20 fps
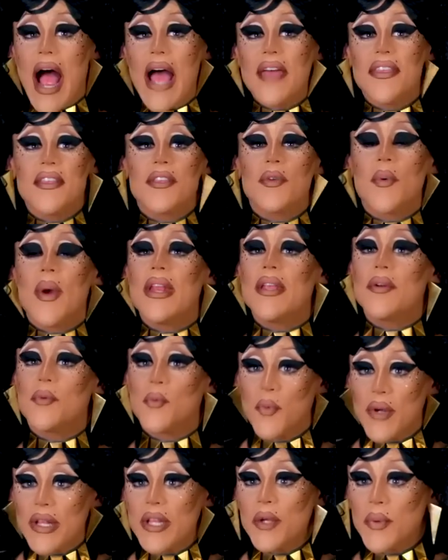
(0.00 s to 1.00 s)
I think the way to
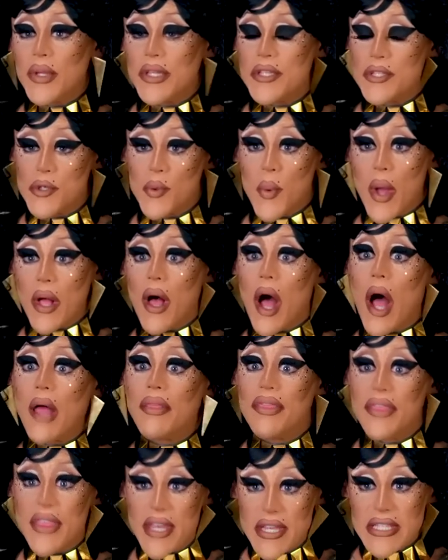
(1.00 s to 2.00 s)
really, really do well
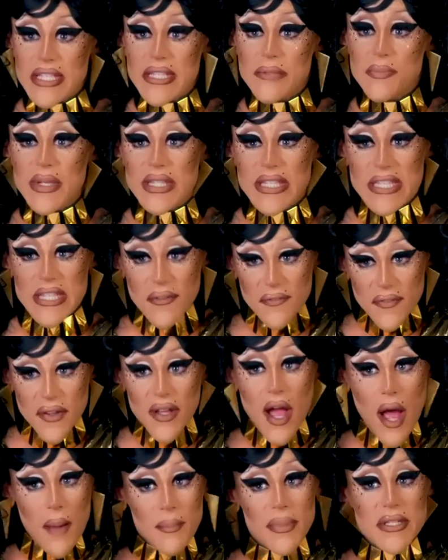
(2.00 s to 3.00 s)
on this specific
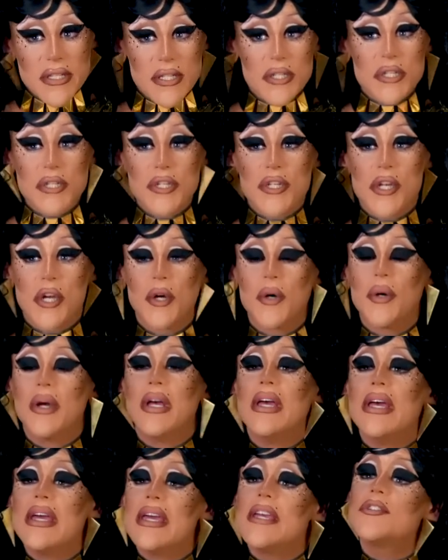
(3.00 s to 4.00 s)
competition show
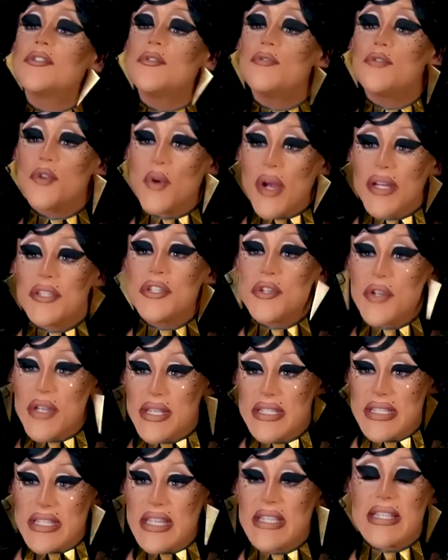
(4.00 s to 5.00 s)
is to trust your
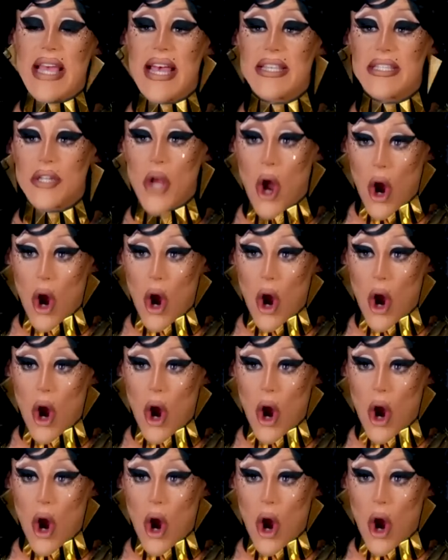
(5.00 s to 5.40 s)
instincts as an